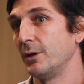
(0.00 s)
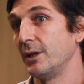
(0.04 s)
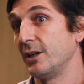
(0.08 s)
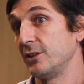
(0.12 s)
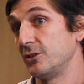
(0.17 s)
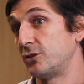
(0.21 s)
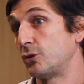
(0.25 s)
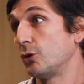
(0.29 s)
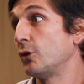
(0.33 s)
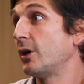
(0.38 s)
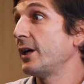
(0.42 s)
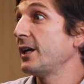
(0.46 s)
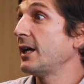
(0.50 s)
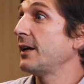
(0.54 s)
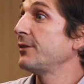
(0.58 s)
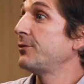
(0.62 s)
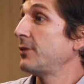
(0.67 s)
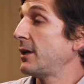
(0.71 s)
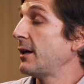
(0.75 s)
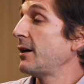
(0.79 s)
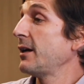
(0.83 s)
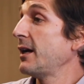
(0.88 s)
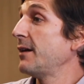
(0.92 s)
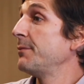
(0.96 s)
And so
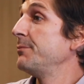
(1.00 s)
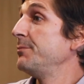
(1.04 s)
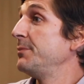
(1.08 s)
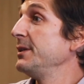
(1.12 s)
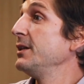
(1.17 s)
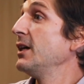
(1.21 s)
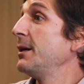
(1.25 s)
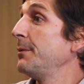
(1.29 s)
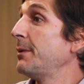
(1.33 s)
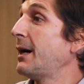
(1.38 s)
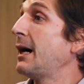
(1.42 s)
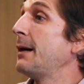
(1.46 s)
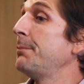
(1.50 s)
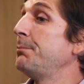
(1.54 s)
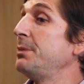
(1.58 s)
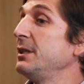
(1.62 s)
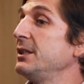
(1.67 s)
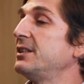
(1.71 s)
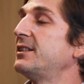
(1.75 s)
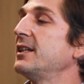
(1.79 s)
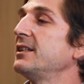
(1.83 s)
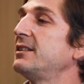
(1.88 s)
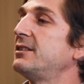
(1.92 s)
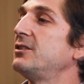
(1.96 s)
I have been happy
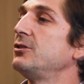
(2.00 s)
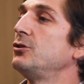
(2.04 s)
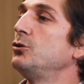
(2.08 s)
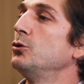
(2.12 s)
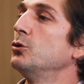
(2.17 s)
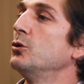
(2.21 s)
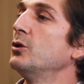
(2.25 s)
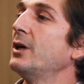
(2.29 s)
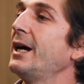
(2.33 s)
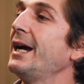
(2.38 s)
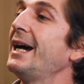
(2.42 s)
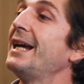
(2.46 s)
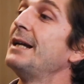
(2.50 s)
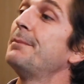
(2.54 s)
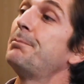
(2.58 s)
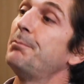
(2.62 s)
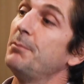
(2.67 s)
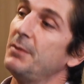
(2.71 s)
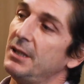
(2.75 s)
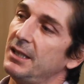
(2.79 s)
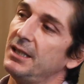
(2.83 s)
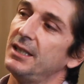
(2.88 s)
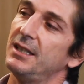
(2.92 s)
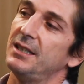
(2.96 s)
that you helped
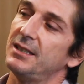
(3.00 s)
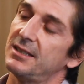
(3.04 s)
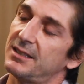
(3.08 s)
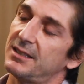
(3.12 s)
me in